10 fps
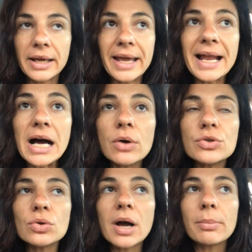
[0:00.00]
And how
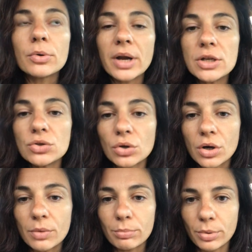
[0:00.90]
do you upgrade
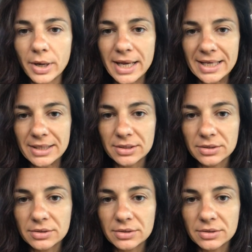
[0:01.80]
your brain?